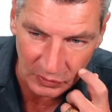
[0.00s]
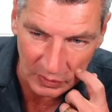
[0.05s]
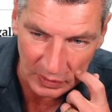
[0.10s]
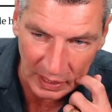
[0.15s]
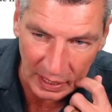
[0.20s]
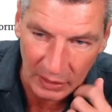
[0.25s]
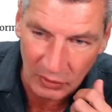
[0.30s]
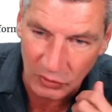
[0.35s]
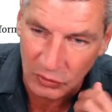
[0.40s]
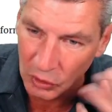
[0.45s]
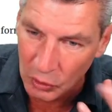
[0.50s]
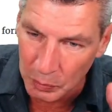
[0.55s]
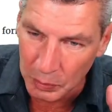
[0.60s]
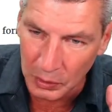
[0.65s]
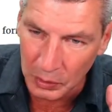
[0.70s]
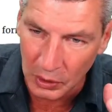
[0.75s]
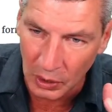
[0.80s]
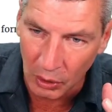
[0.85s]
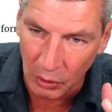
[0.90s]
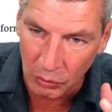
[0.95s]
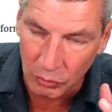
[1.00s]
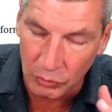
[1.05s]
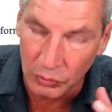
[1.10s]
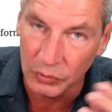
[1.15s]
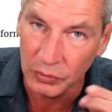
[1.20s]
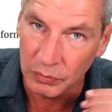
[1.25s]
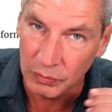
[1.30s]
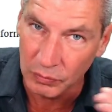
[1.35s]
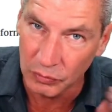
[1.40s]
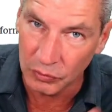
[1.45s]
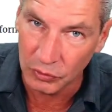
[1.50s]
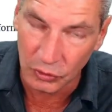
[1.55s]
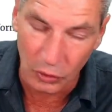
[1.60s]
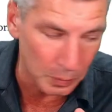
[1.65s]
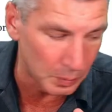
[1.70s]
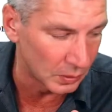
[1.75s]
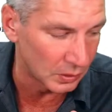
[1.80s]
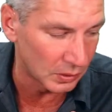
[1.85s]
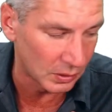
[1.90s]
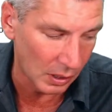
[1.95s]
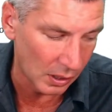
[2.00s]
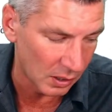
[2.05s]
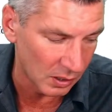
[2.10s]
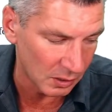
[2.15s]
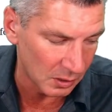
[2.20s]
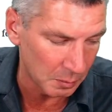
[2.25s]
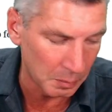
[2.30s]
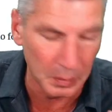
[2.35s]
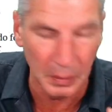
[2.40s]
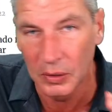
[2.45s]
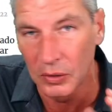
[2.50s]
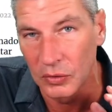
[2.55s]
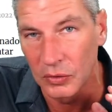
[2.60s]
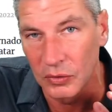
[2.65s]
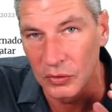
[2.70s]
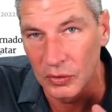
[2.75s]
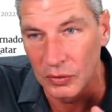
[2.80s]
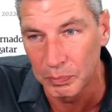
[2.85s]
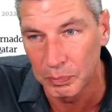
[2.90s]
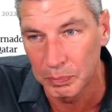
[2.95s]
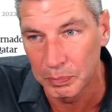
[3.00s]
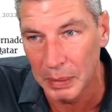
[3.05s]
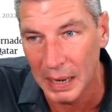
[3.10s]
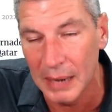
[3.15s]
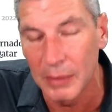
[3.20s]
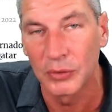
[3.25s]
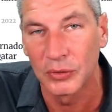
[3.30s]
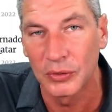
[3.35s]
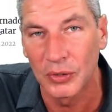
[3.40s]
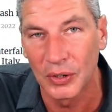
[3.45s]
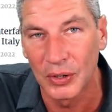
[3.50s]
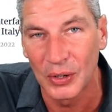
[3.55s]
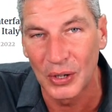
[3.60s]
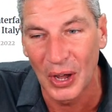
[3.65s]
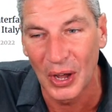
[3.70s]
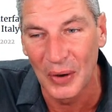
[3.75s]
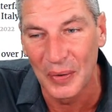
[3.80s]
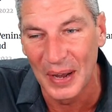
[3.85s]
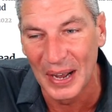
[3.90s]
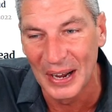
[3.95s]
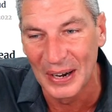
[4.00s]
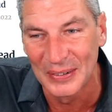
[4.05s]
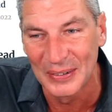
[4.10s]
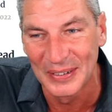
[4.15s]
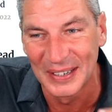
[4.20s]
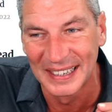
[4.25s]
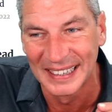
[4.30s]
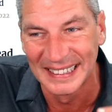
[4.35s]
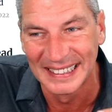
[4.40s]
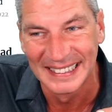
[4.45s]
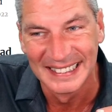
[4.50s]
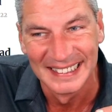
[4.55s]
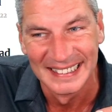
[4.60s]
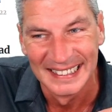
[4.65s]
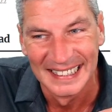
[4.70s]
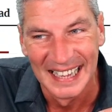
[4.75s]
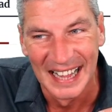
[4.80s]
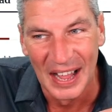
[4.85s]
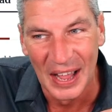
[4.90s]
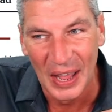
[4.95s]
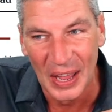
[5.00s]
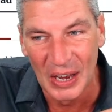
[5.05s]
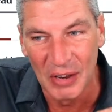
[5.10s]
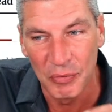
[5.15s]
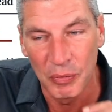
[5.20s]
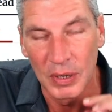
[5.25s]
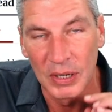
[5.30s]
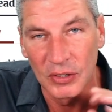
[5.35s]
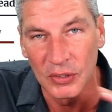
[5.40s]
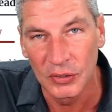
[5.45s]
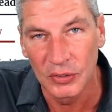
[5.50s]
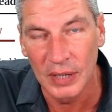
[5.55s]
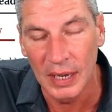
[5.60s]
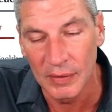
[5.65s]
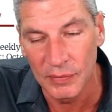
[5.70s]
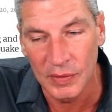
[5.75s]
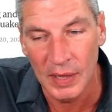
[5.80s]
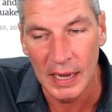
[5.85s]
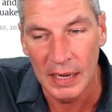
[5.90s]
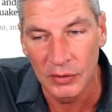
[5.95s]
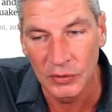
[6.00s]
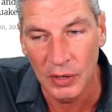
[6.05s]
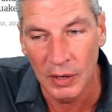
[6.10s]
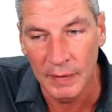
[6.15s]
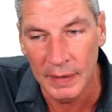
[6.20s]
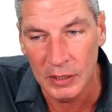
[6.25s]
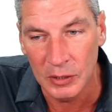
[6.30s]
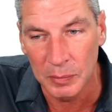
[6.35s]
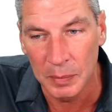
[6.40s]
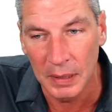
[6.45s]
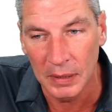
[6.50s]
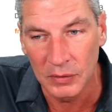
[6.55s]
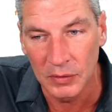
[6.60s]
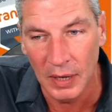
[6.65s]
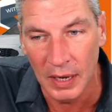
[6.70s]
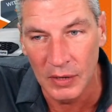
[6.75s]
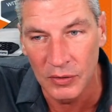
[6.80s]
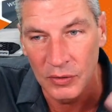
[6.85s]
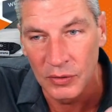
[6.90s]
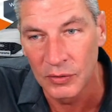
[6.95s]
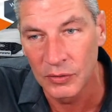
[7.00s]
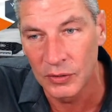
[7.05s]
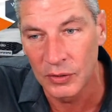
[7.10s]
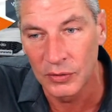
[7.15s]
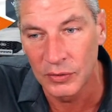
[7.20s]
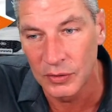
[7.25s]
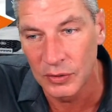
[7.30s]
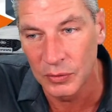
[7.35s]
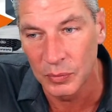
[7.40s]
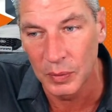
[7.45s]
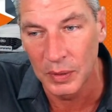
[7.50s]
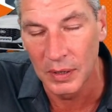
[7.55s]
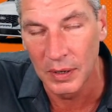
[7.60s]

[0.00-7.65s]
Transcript: to get super cold, super dark, because power's going to go out, right? If we just have that as our expectation, just as we